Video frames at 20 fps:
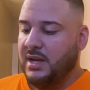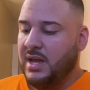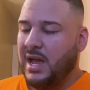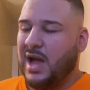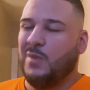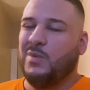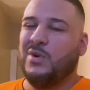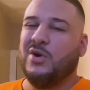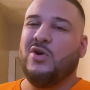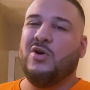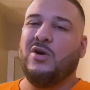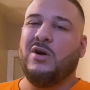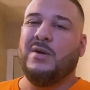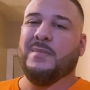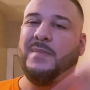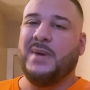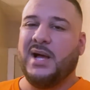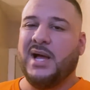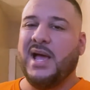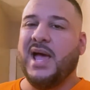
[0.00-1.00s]
I will go up
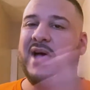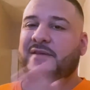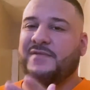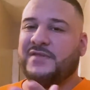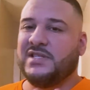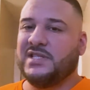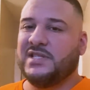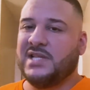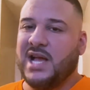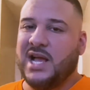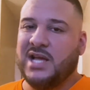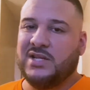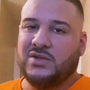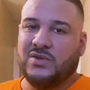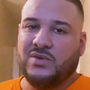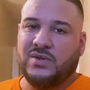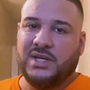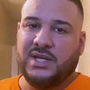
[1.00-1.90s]
a half a size on